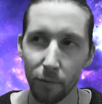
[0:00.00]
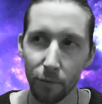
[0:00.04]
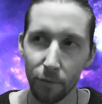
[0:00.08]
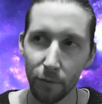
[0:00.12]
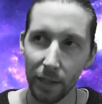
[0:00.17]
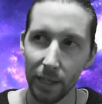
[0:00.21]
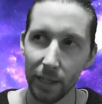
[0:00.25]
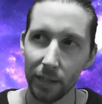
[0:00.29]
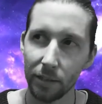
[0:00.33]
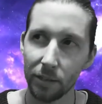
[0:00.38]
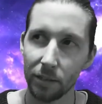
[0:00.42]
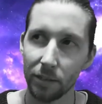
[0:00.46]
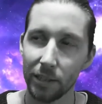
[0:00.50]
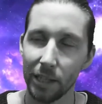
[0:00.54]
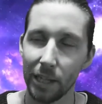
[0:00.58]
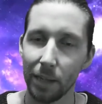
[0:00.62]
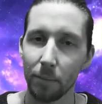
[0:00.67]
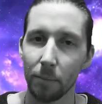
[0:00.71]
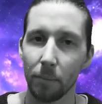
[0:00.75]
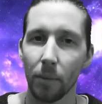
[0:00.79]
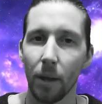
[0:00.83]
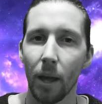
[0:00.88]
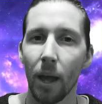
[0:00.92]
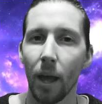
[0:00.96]
things
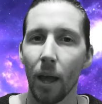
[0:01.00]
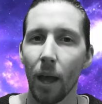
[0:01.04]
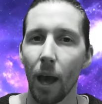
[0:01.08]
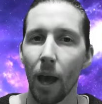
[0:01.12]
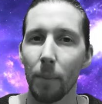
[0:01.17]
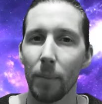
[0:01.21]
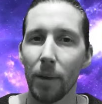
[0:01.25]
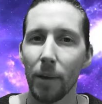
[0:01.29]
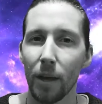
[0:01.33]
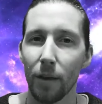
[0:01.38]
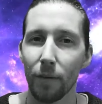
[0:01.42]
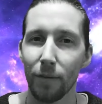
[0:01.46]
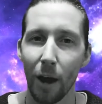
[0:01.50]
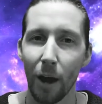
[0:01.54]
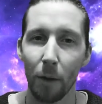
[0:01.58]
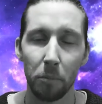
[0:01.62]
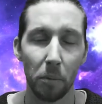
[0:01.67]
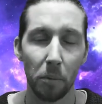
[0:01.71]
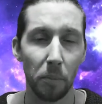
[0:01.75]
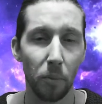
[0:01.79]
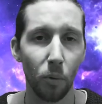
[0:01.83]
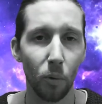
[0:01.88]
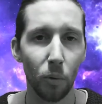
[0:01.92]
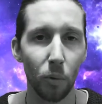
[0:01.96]
seem a bit out of
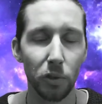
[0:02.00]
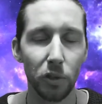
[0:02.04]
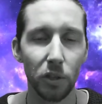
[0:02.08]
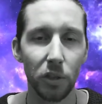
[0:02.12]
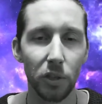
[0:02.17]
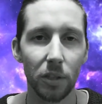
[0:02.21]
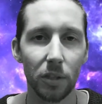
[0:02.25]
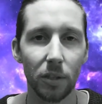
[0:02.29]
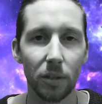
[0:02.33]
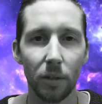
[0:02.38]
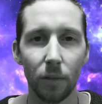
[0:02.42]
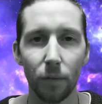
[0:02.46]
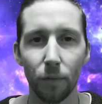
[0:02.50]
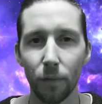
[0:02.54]
proportion,